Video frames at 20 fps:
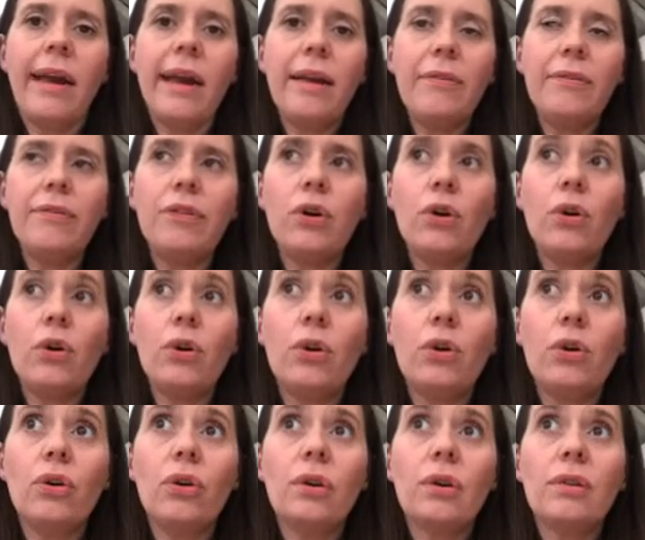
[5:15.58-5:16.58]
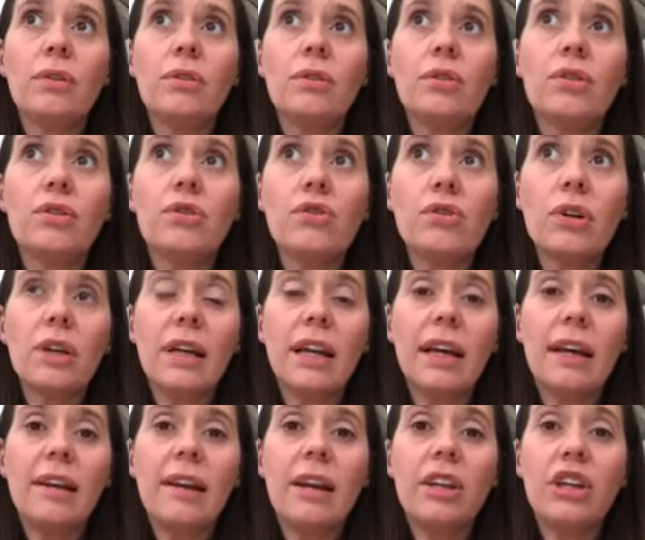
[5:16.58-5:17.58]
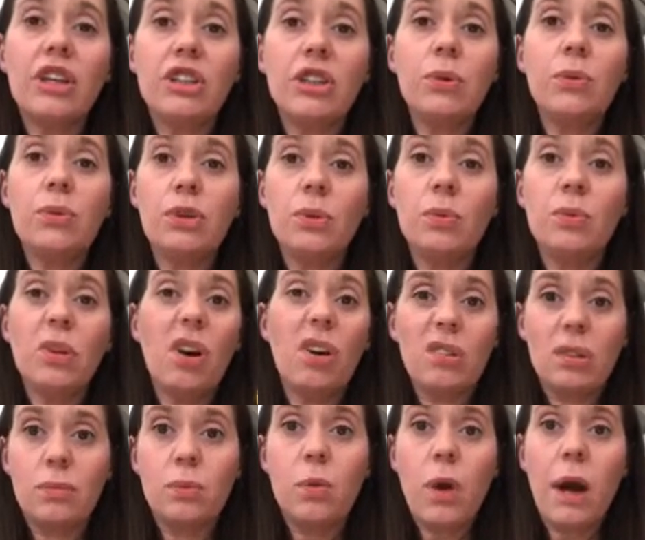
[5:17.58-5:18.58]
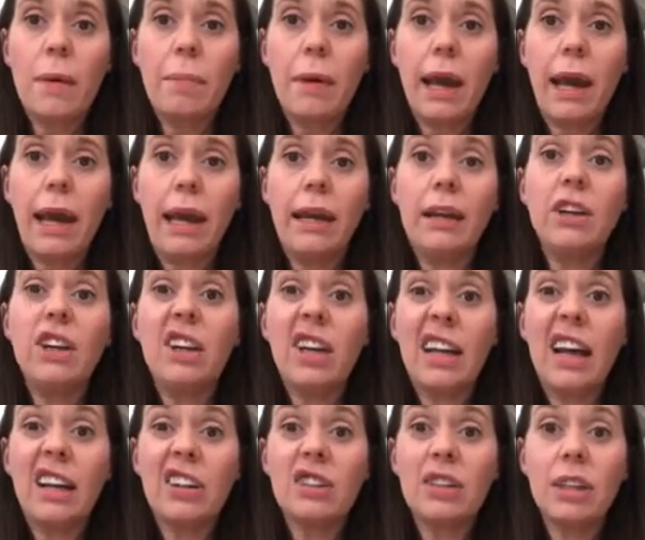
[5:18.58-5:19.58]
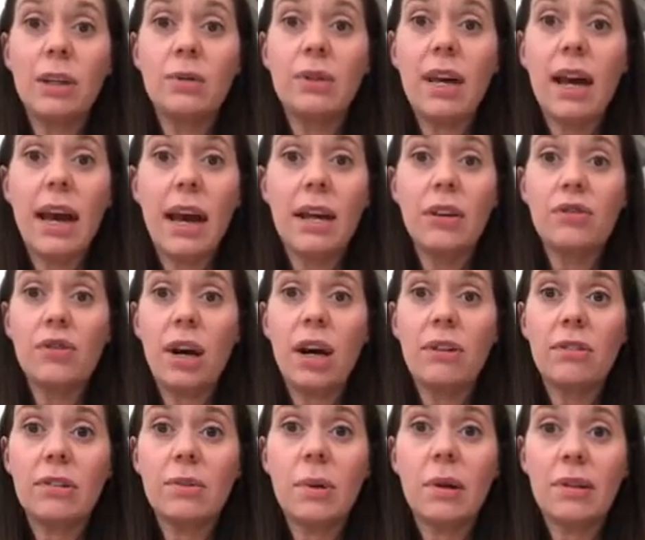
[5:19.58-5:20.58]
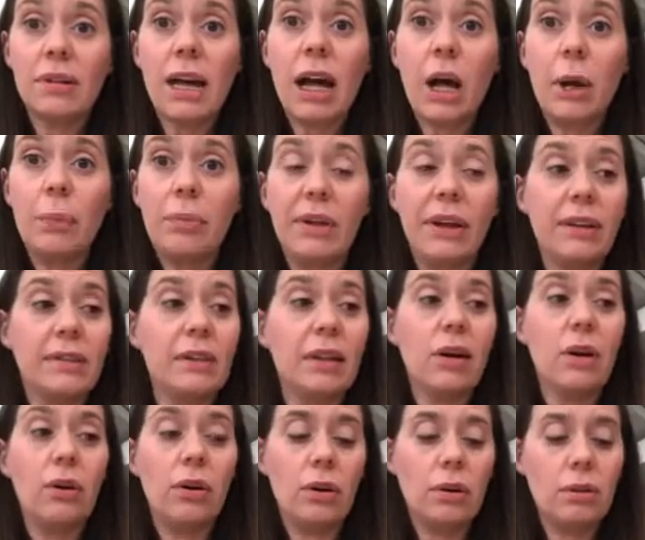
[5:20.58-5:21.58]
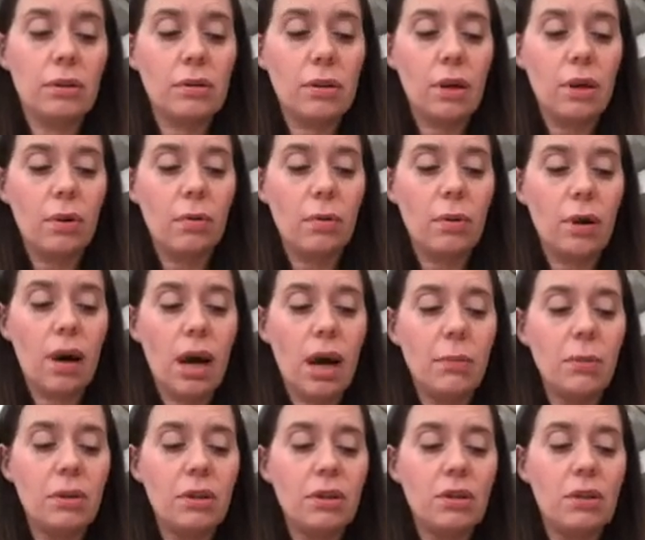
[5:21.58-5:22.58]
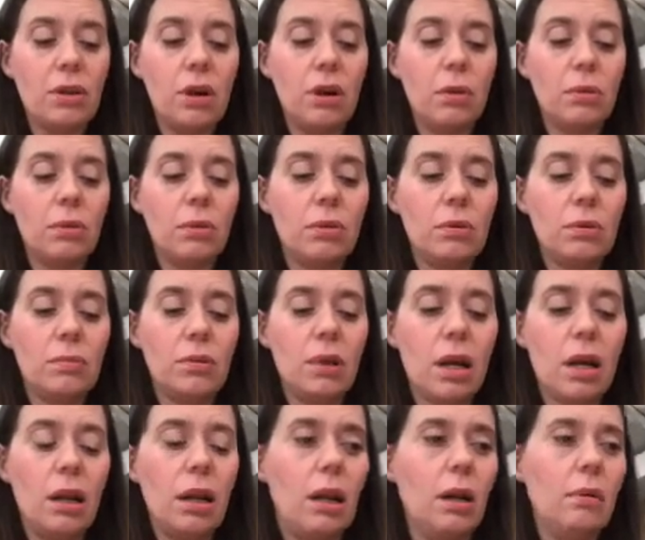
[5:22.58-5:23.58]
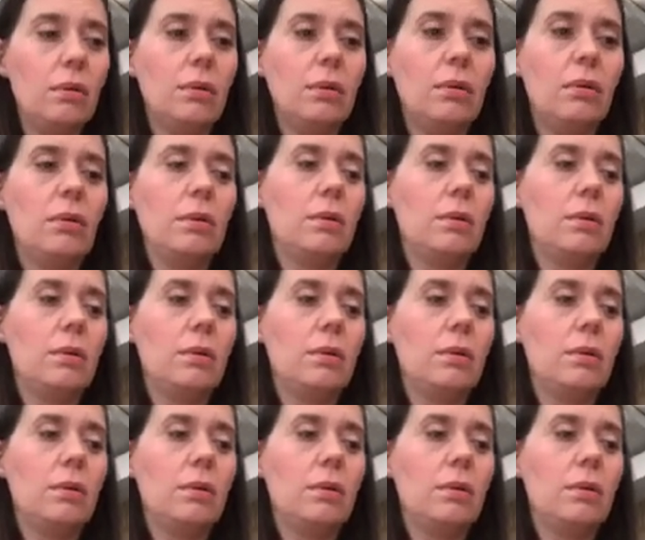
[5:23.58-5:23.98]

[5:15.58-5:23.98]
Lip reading: If you're struggling and you do lots of wet paint, you can actually use a hairdryer as well to help things along. So I'm going to start with some yellow,